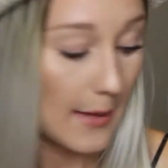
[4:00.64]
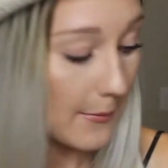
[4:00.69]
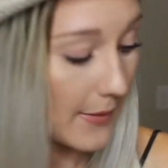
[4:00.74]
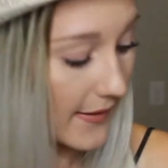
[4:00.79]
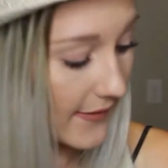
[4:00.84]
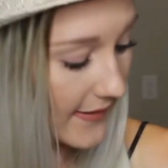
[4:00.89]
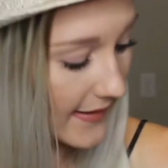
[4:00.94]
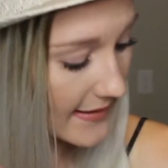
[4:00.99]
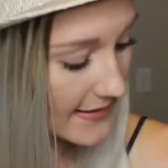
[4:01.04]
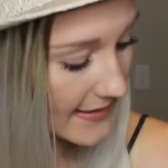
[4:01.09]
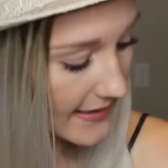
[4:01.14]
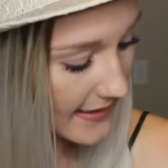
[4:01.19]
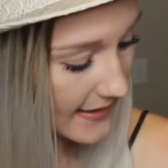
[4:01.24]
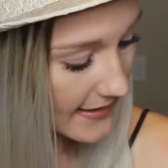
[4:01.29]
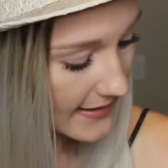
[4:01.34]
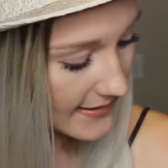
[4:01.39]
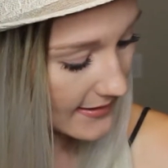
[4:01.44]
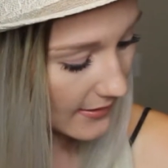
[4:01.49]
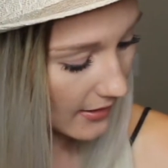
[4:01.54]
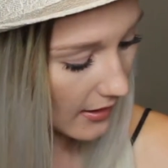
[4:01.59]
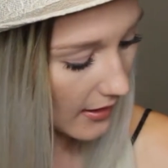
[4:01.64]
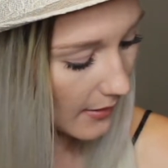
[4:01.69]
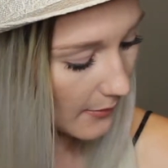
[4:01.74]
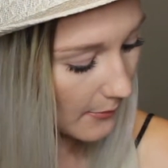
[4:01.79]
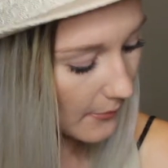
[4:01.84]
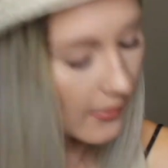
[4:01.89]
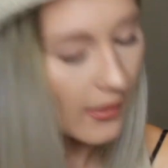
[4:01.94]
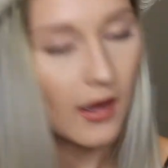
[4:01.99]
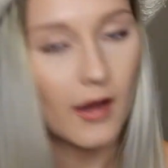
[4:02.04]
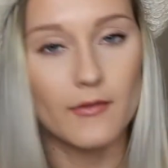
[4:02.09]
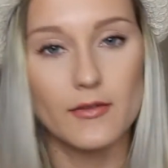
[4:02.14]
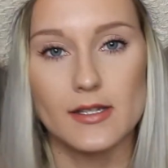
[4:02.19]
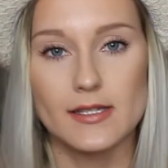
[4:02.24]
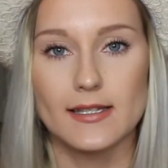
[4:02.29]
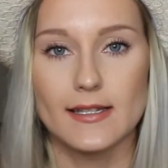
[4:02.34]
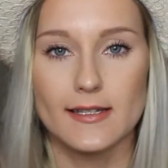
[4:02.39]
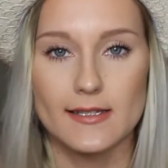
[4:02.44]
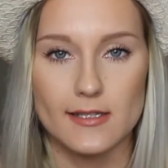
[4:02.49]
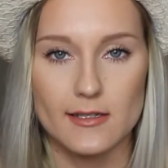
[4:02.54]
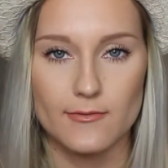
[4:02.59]
But this is
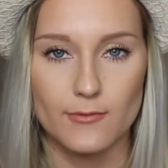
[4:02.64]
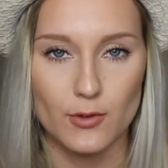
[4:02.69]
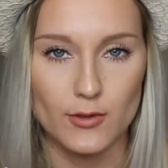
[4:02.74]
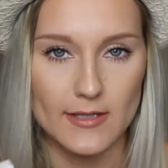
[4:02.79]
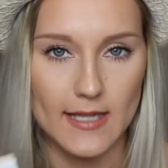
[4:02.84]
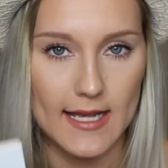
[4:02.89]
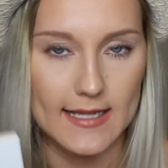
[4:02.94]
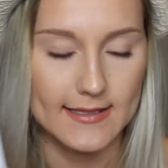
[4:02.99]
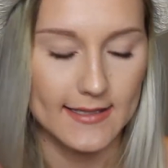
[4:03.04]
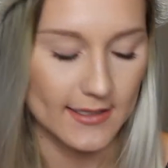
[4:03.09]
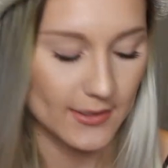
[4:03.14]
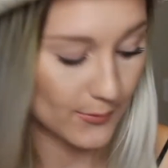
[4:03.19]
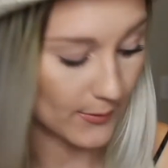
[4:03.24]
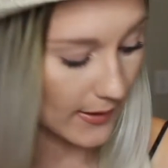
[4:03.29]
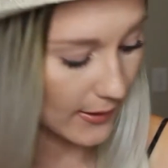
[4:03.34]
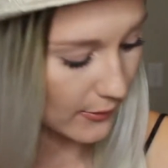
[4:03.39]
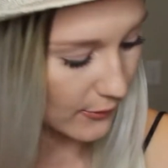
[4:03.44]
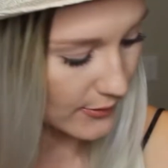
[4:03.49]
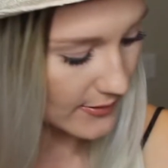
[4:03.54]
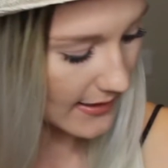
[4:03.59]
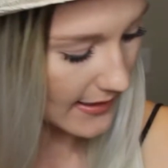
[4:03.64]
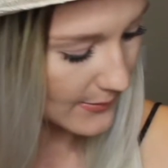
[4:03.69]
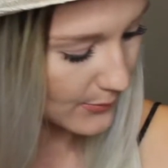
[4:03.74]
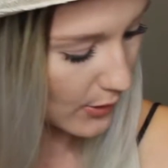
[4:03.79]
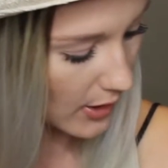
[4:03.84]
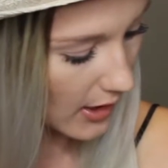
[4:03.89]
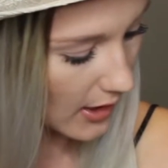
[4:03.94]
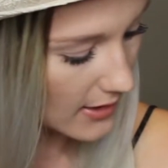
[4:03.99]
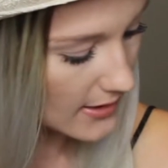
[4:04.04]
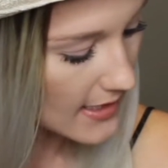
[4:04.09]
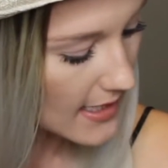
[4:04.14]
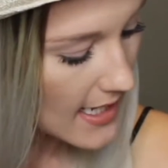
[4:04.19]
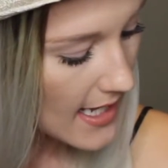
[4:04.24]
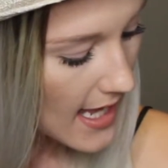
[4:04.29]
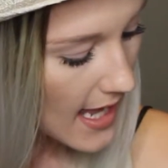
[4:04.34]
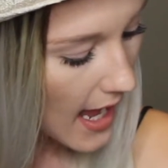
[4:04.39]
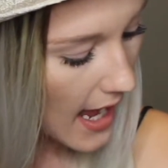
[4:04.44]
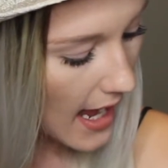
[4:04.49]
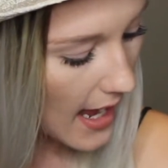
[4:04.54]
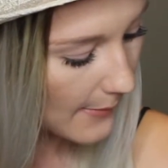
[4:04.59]
obviously this is full size, it's a regular size product,
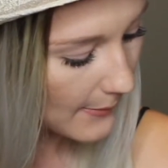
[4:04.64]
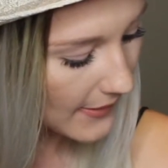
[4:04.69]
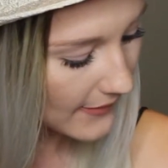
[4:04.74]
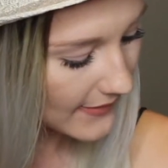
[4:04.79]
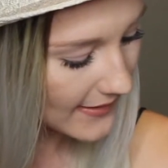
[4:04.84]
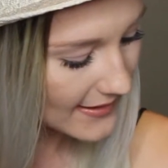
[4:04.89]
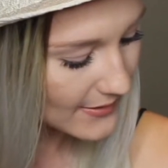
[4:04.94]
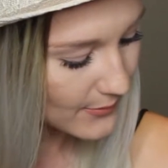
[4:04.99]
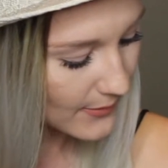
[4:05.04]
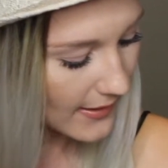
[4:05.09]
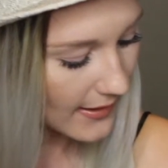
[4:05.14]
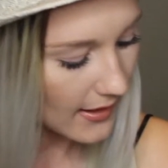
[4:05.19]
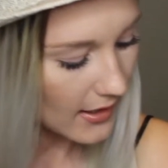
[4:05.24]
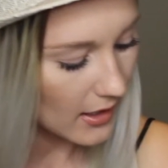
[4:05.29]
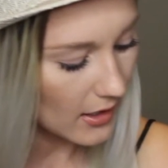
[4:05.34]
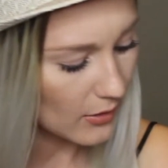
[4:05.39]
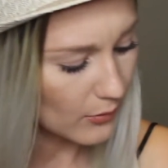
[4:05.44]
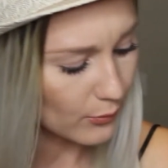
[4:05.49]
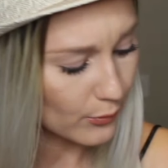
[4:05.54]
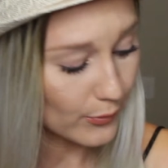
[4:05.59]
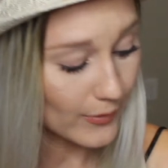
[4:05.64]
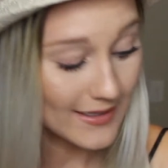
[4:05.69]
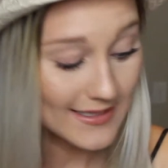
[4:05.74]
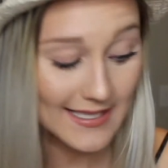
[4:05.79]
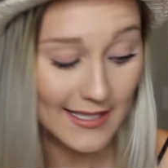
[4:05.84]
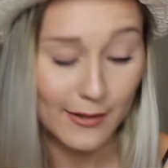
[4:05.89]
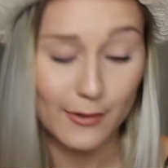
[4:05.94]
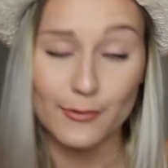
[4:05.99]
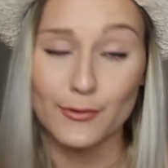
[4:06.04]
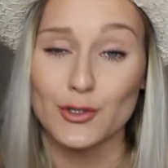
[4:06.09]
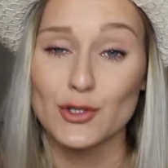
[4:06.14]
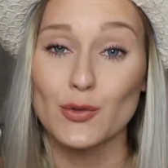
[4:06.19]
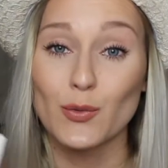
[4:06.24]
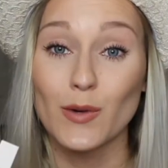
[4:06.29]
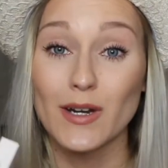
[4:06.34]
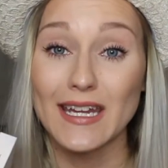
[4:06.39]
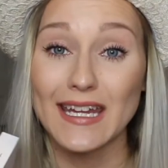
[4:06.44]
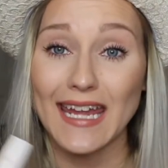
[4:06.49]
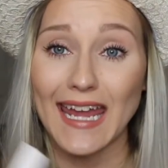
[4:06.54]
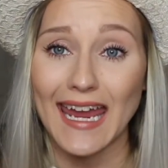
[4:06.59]
and these retail for
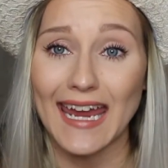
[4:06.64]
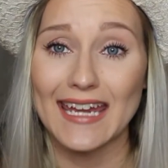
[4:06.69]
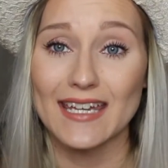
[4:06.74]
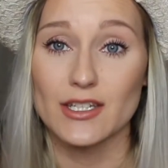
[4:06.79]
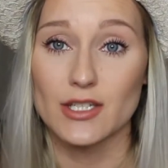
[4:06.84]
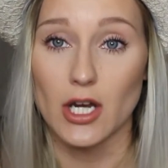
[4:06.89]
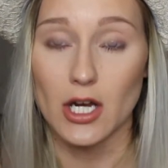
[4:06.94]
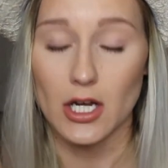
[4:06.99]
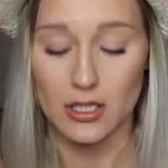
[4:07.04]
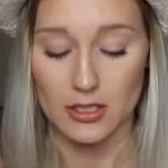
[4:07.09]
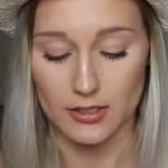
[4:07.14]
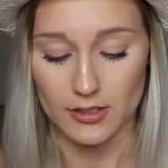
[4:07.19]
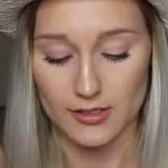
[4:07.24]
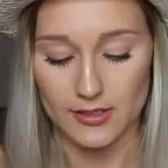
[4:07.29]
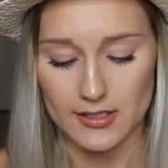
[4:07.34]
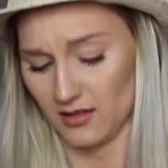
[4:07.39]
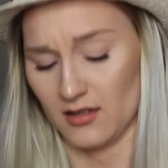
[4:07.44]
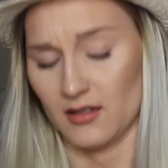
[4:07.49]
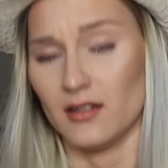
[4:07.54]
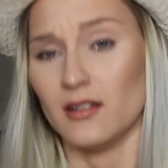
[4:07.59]
$28.